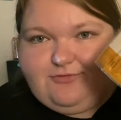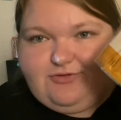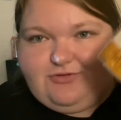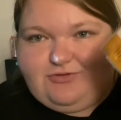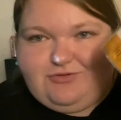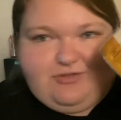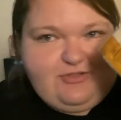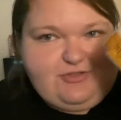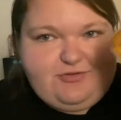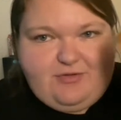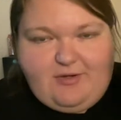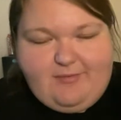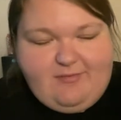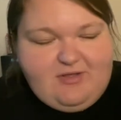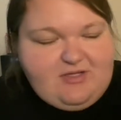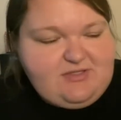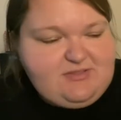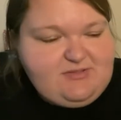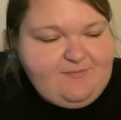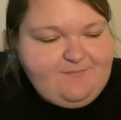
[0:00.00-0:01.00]
their trail
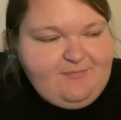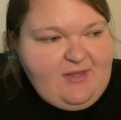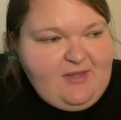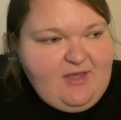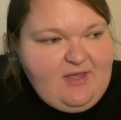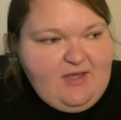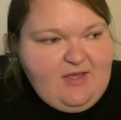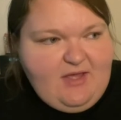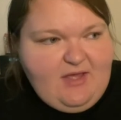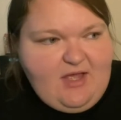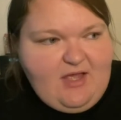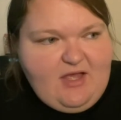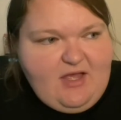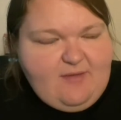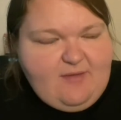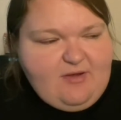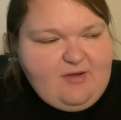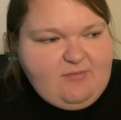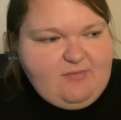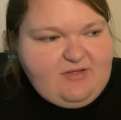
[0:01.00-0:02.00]
mix um
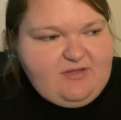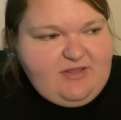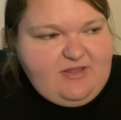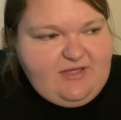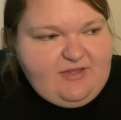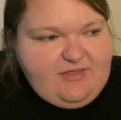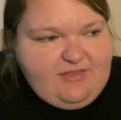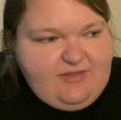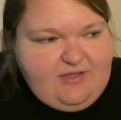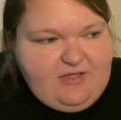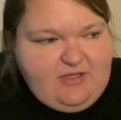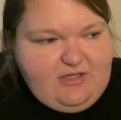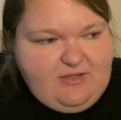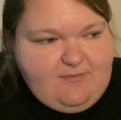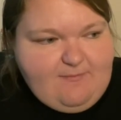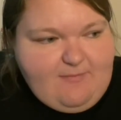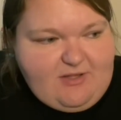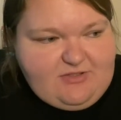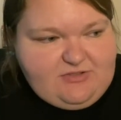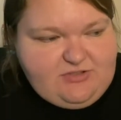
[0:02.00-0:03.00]
i really like the
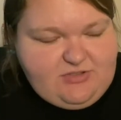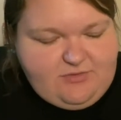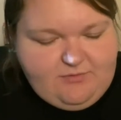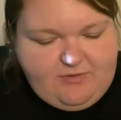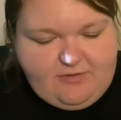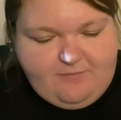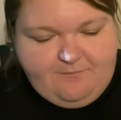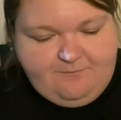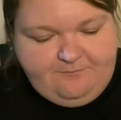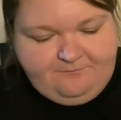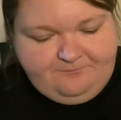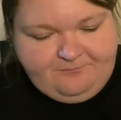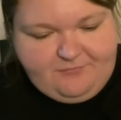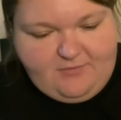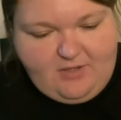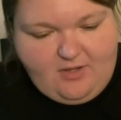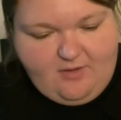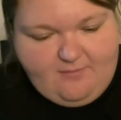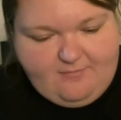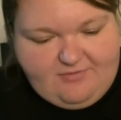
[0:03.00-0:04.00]
monster one
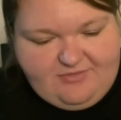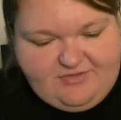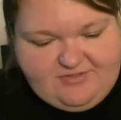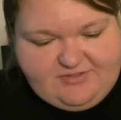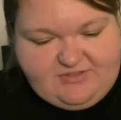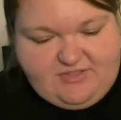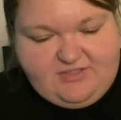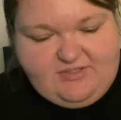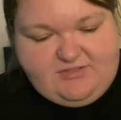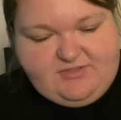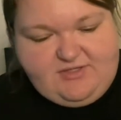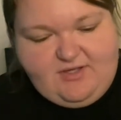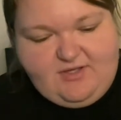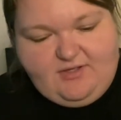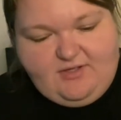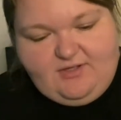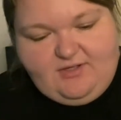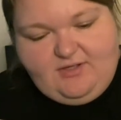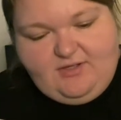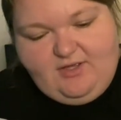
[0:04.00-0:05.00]
um but this is
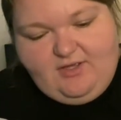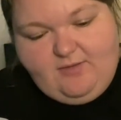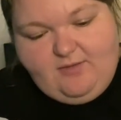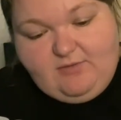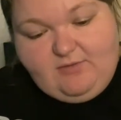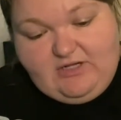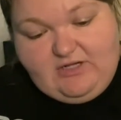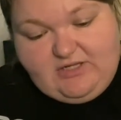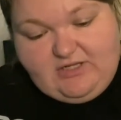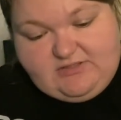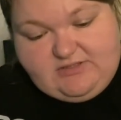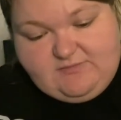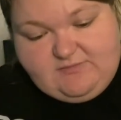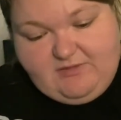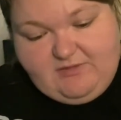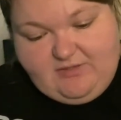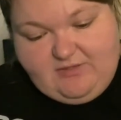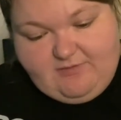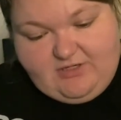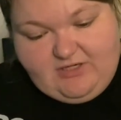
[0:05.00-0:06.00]
peanuts
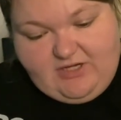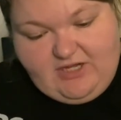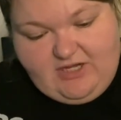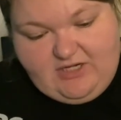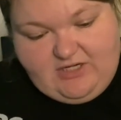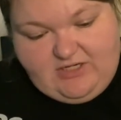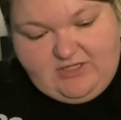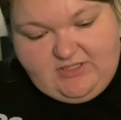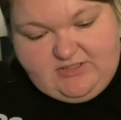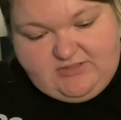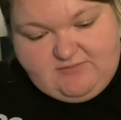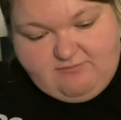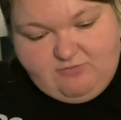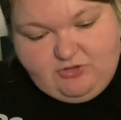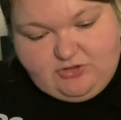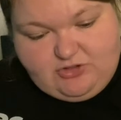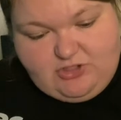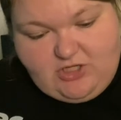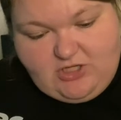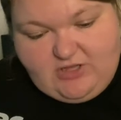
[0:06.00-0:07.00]
peanut butter candies milk
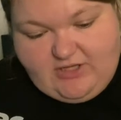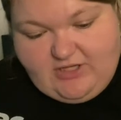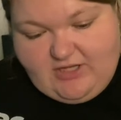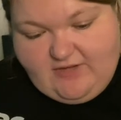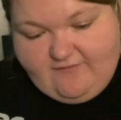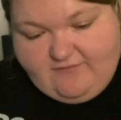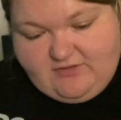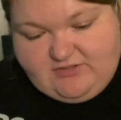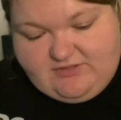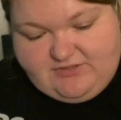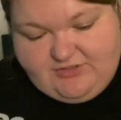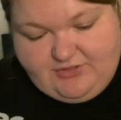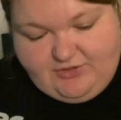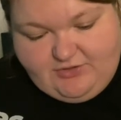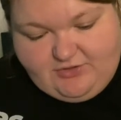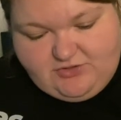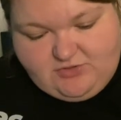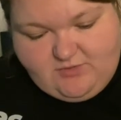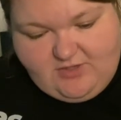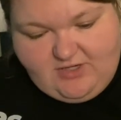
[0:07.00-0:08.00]
chocolate covered cereal
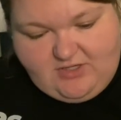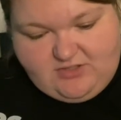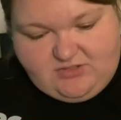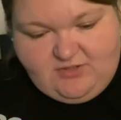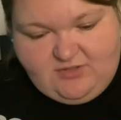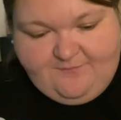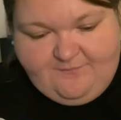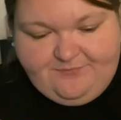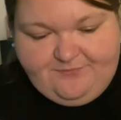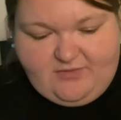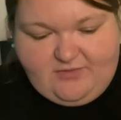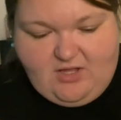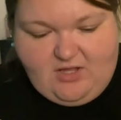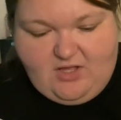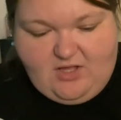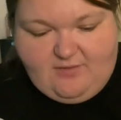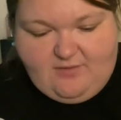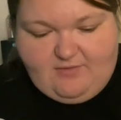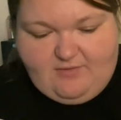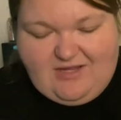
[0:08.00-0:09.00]
squares
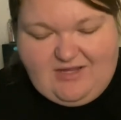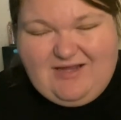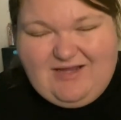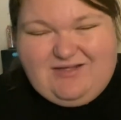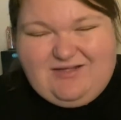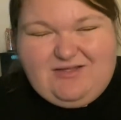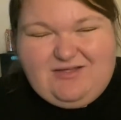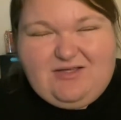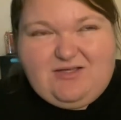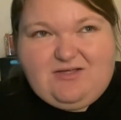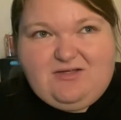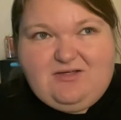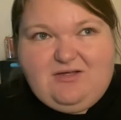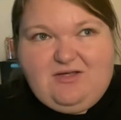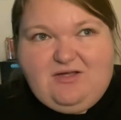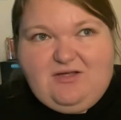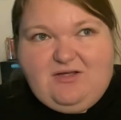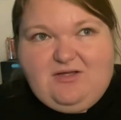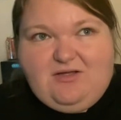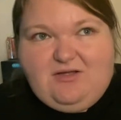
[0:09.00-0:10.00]
um kind of like
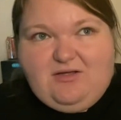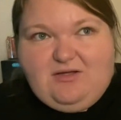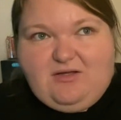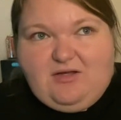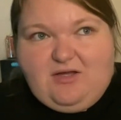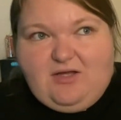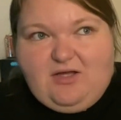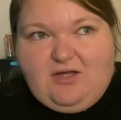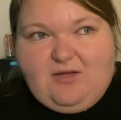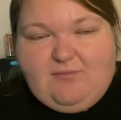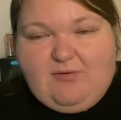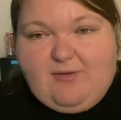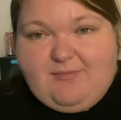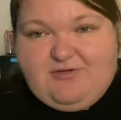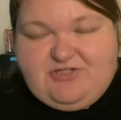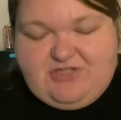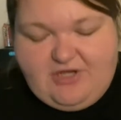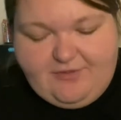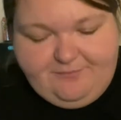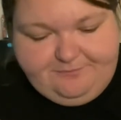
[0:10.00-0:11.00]
uh, puppy
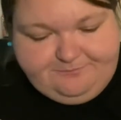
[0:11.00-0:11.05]
chow